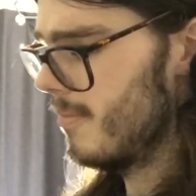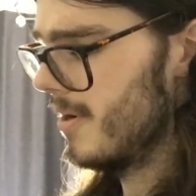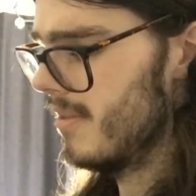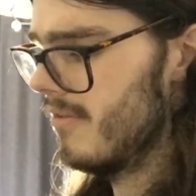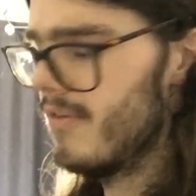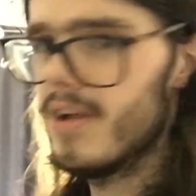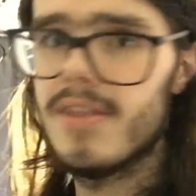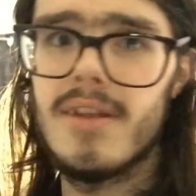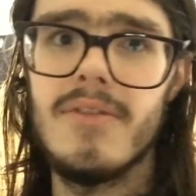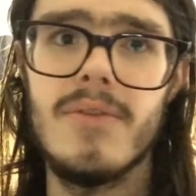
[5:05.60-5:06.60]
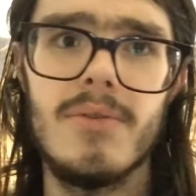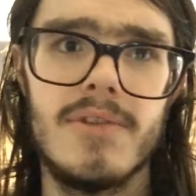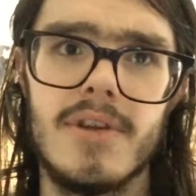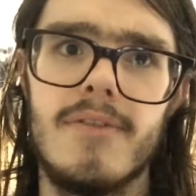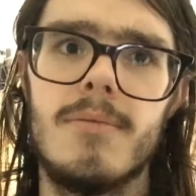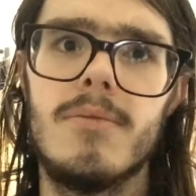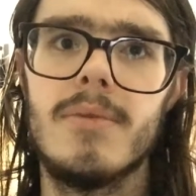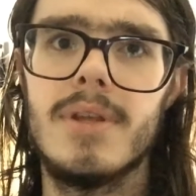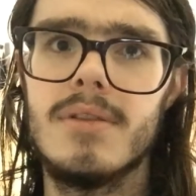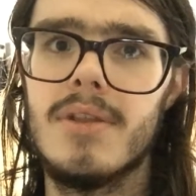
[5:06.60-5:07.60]
but the fact that he feels uncomfortable
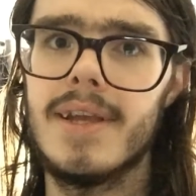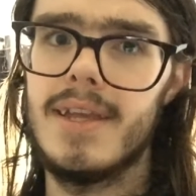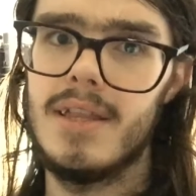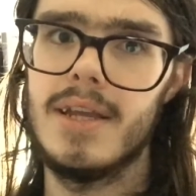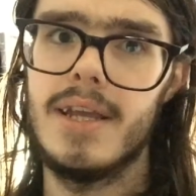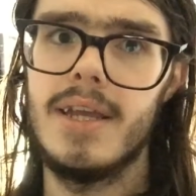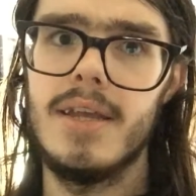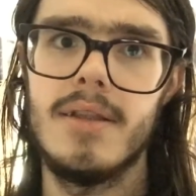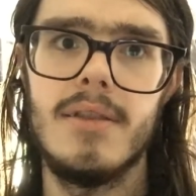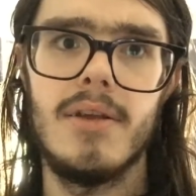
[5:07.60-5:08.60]
like killing a kid.